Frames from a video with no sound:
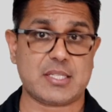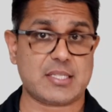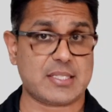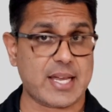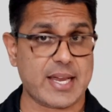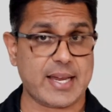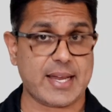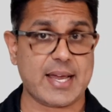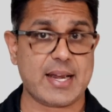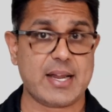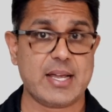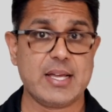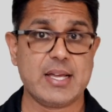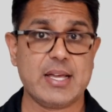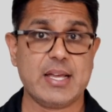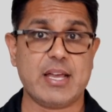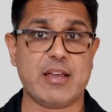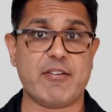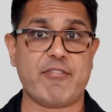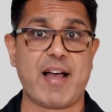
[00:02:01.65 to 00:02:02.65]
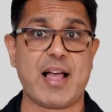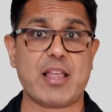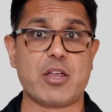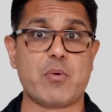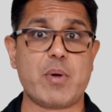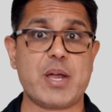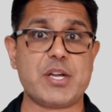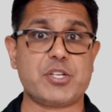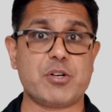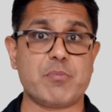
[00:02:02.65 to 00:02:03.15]
a psych ed
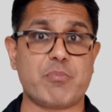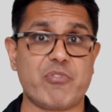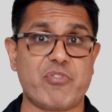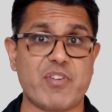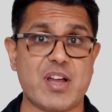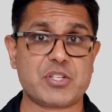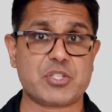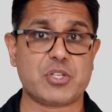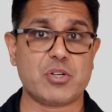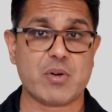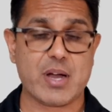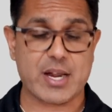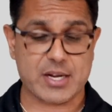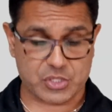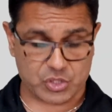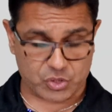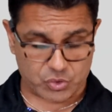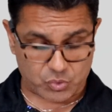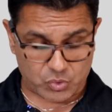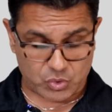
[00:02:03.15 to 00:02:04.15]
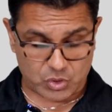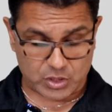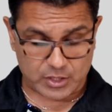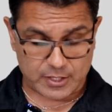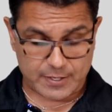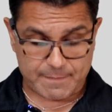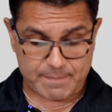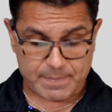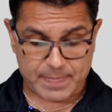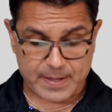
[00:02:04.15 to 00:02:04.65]
evaluation professional at a
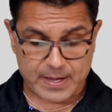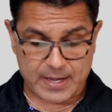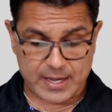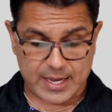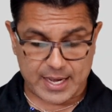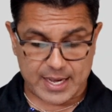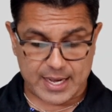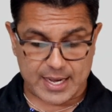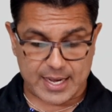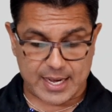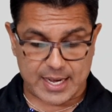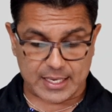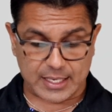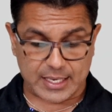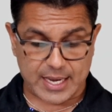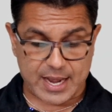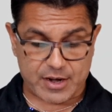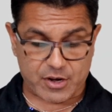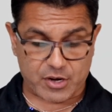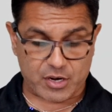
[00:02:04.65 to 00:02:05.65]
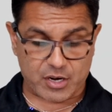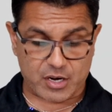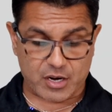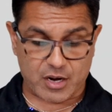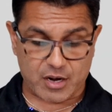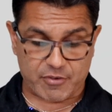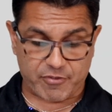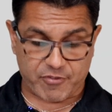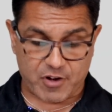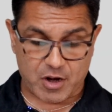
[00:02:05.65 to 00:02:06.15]
school, a letter
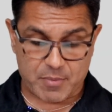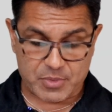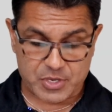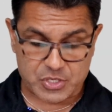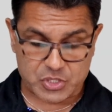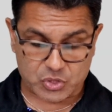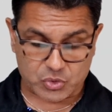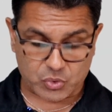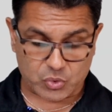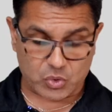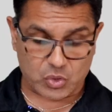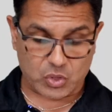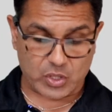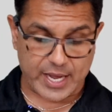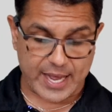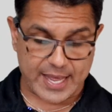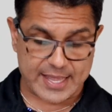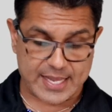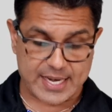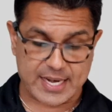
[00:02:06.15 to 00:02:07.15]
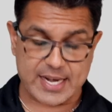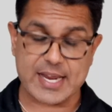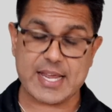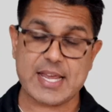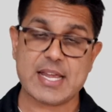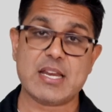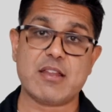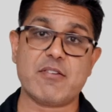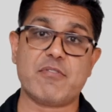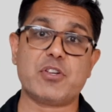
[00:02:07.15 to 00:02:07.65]
from the school, and then an
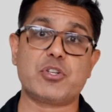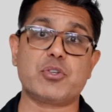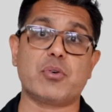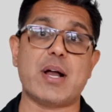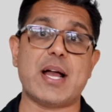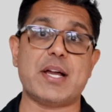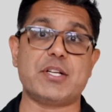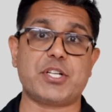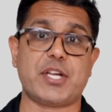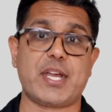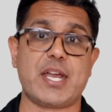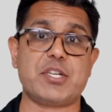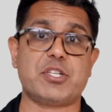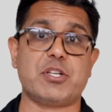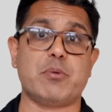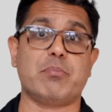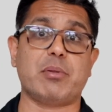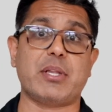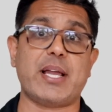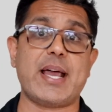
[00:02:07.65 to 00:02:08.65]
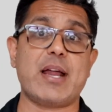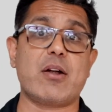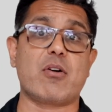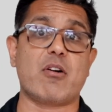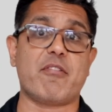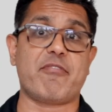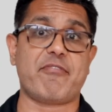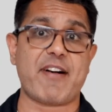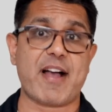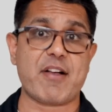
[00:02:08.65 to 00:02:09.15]
individual education plan
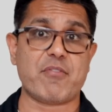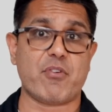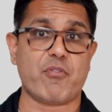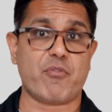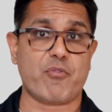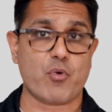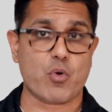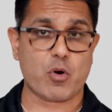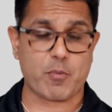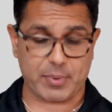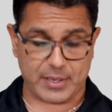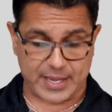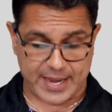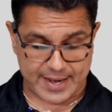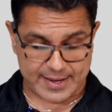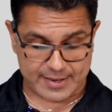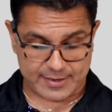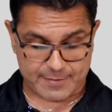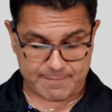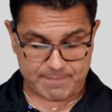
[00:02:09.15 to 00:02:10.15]
or a 504 plan.